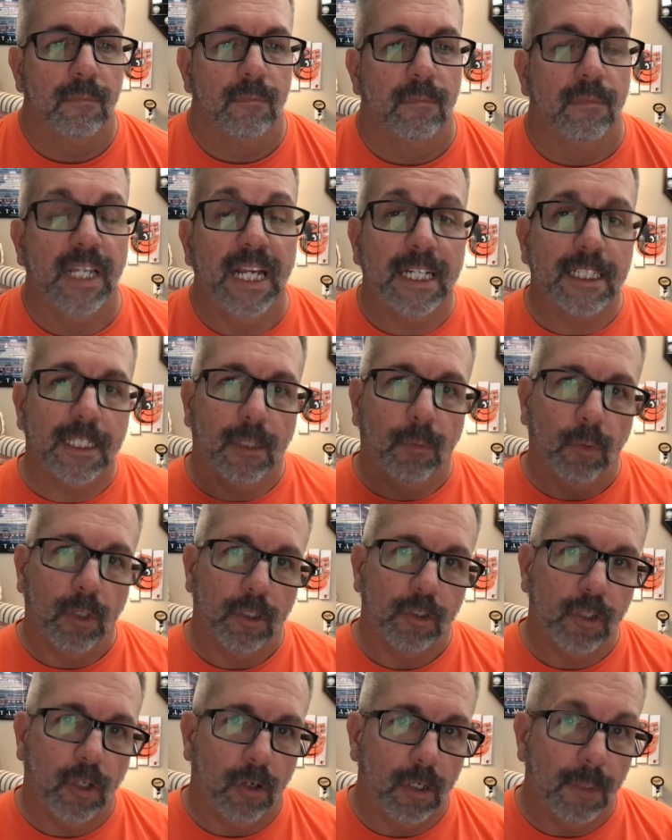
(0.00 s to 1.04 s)
Next, I want
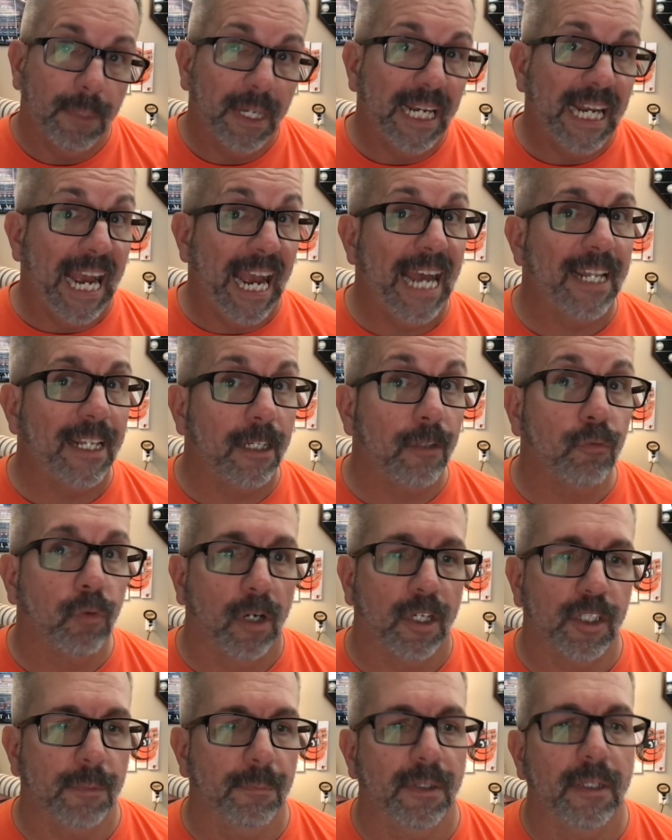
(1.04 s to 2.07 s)
to talk about Adley
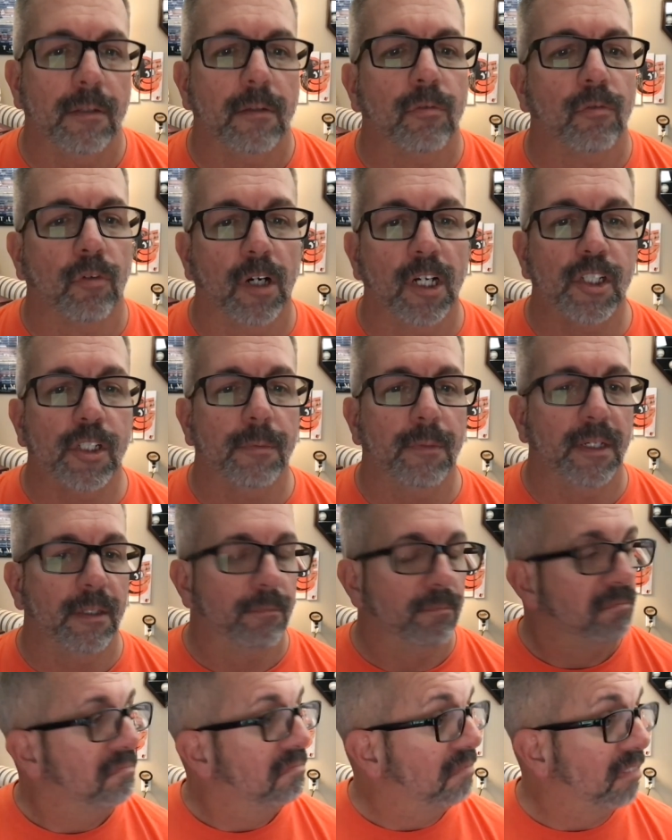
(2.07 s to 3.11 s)
Rutschman. Rutschman,
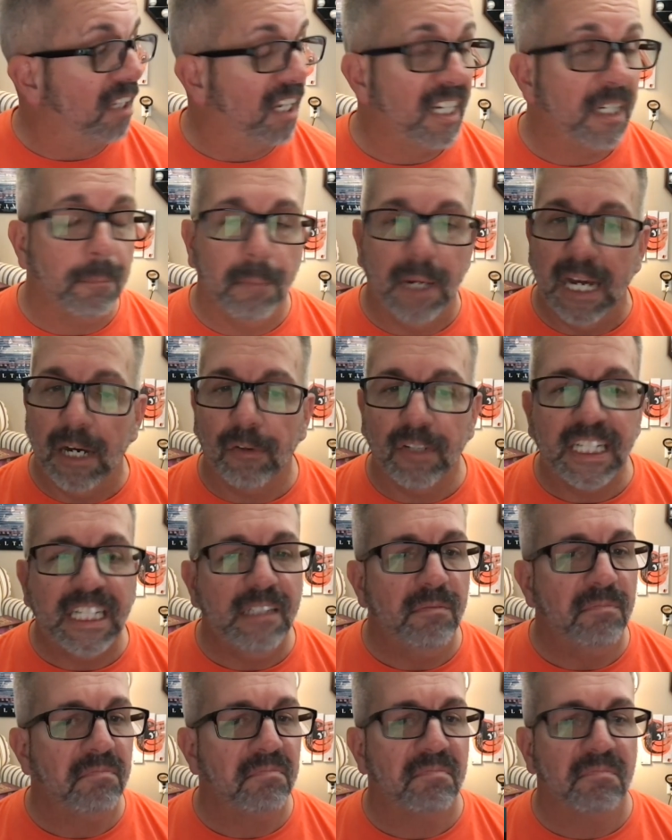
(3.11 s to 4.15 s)
like
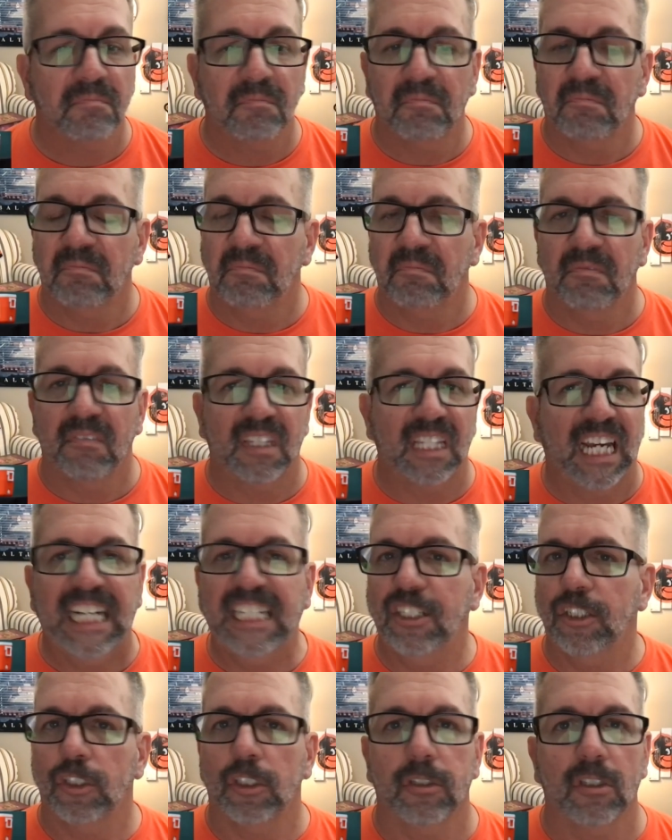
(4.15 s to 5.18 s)
Mountie, he
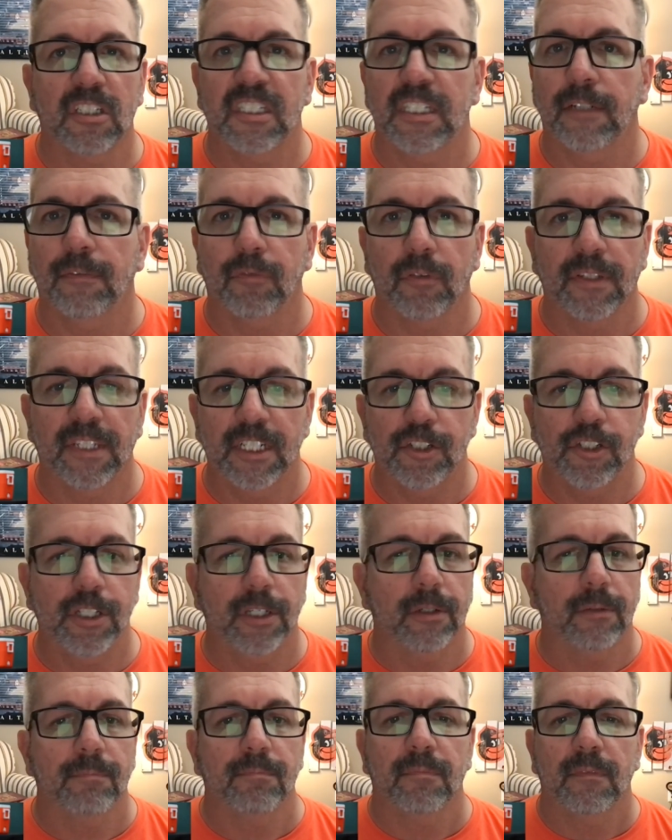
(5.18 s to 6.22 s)
just looks different this
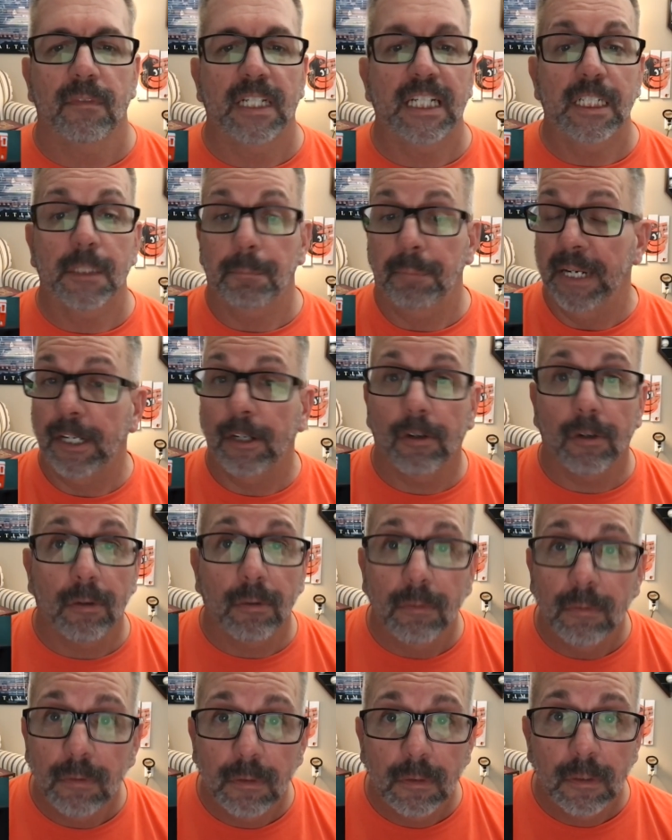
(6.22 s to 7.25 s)
year. He's
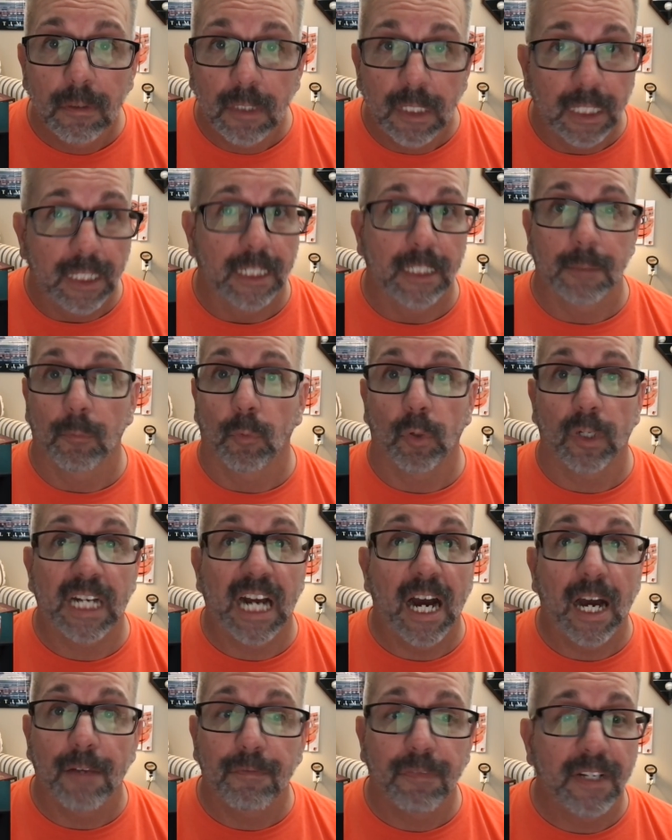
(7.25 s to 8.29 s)
bigger. He's more
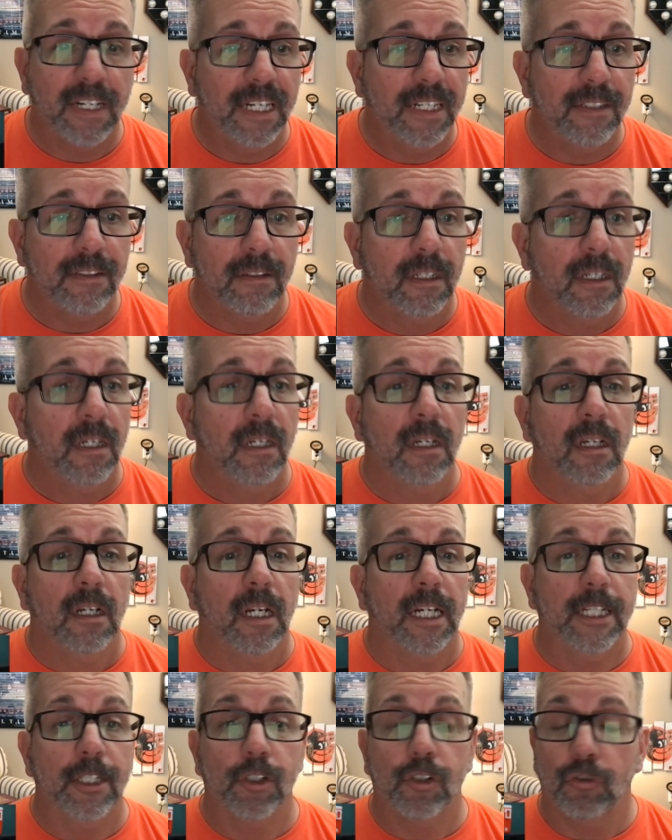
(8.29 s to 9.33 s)
confident.
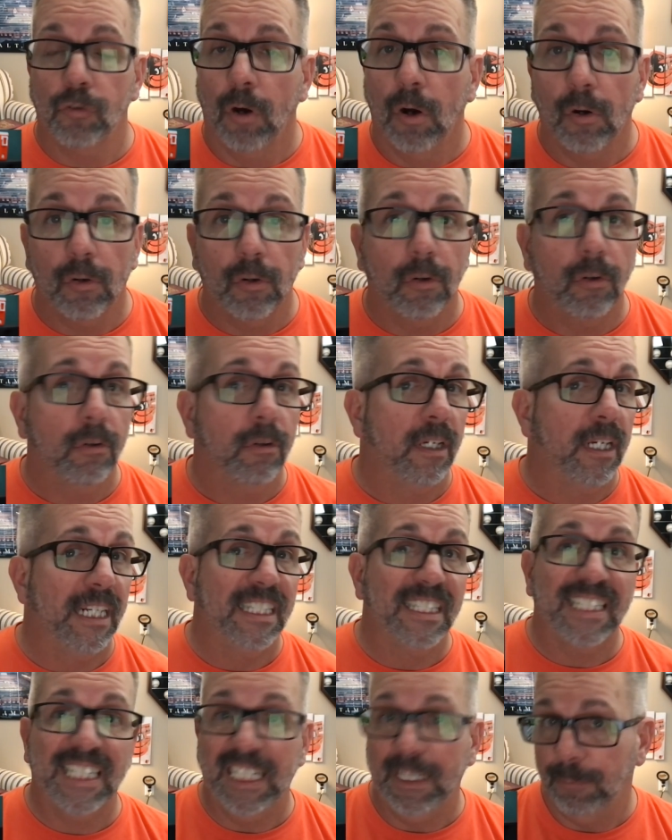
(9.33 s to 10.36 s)
He's stronger. He
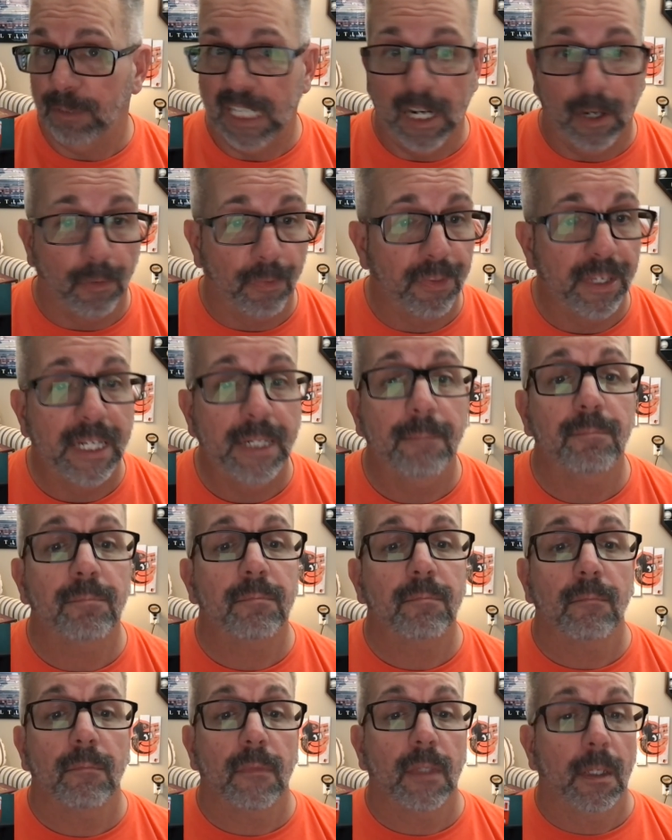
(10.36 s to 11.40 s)
seems healthy,
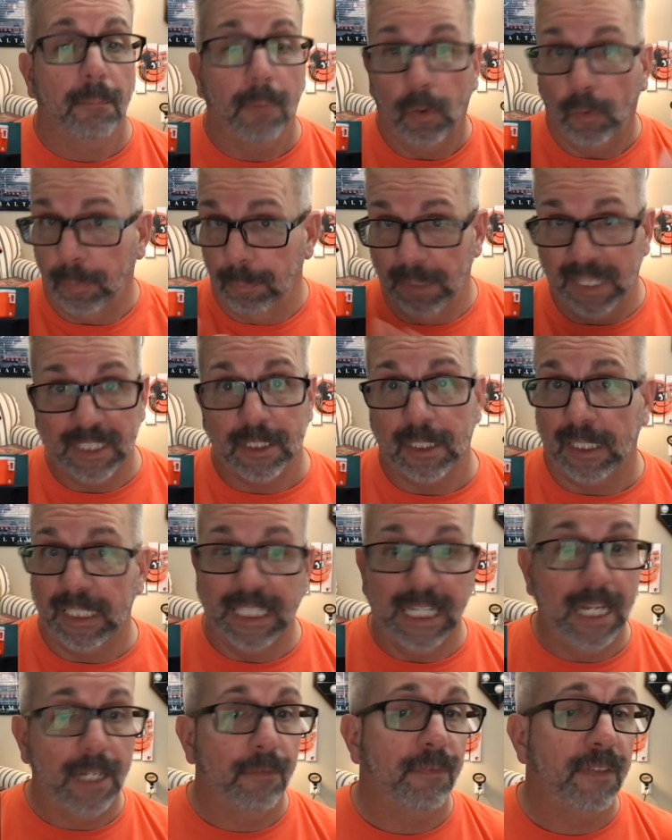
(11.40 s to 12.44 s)
both
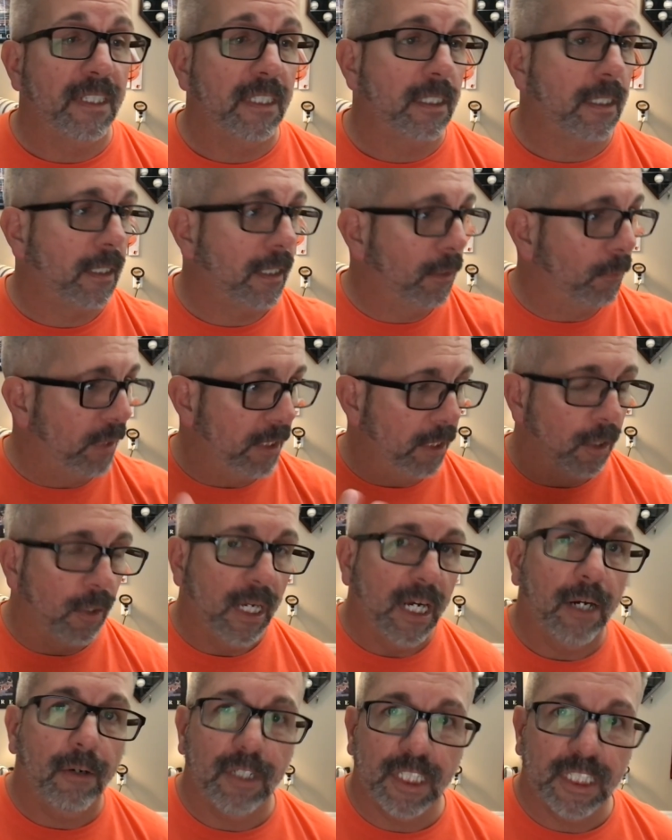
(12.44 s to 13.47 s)
mentally and physically. We know
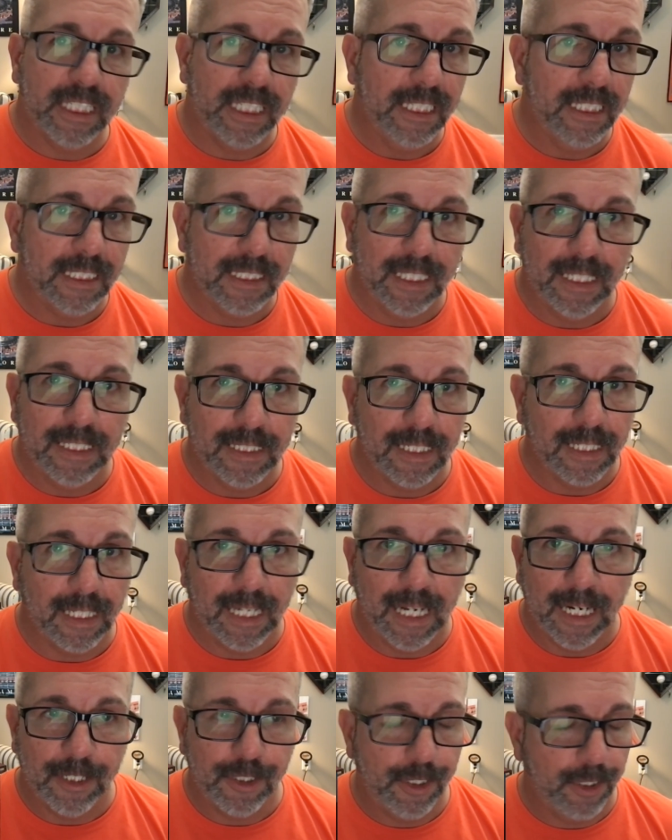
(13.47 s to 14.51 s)
how his season ended
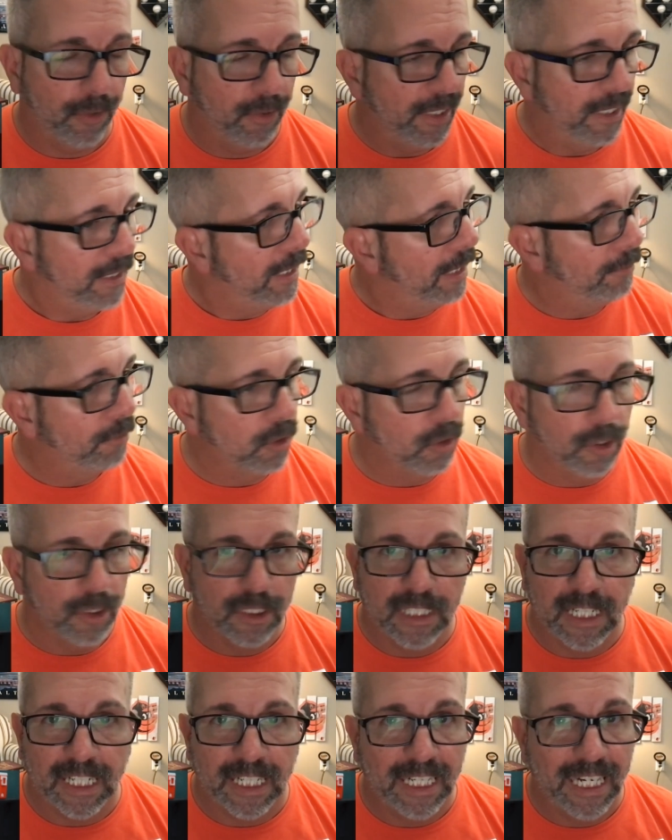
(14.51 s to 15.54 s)
last year. He didn't have a good
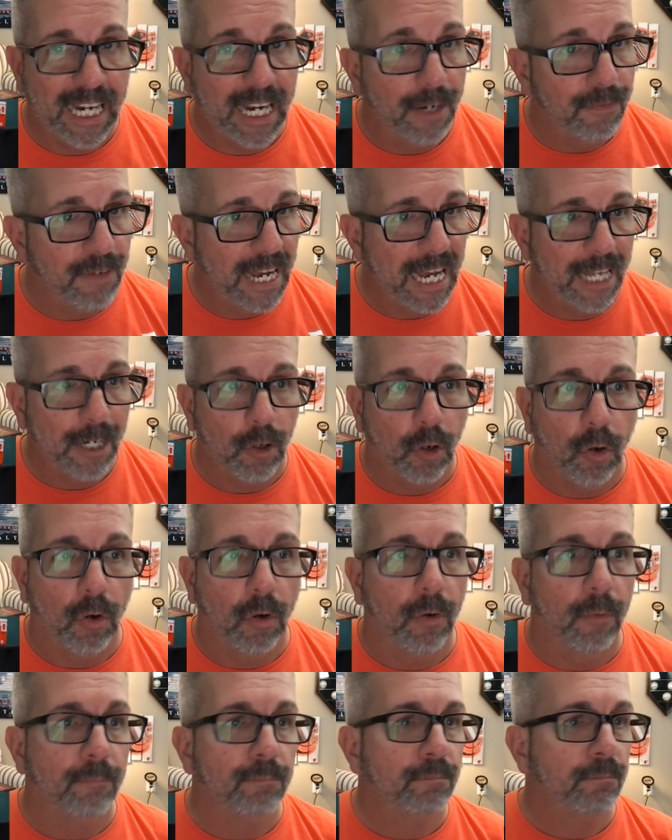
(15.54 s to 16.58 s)
second half at
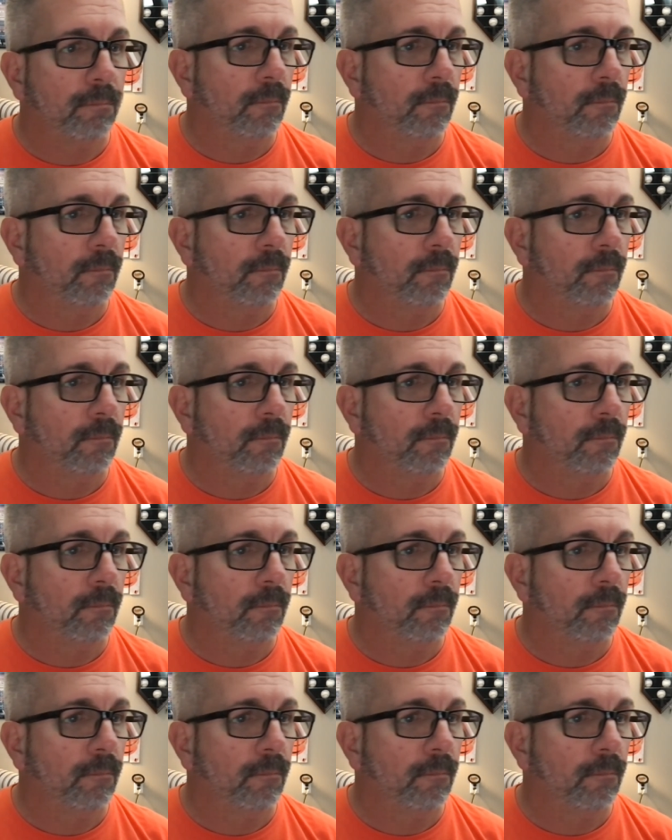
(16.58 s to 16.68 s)
all.